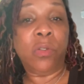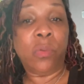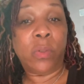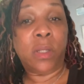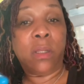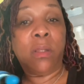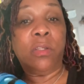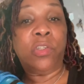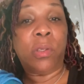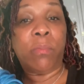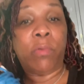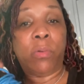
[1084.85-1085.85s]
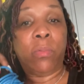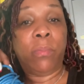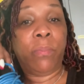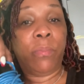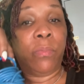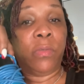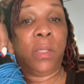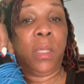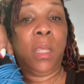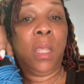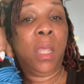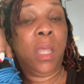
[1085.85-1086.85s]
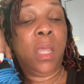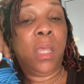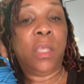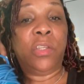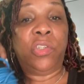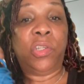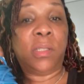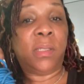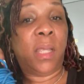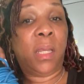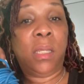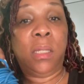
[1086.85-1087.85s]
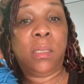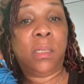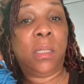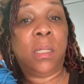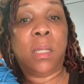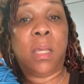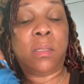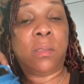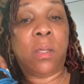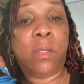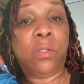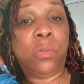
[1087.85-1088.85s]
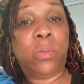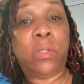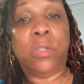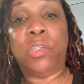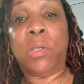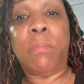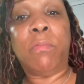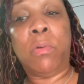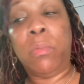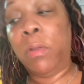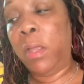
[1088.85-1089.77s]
doing the gym rope. See, it's just that easy. I started doing the jump rope,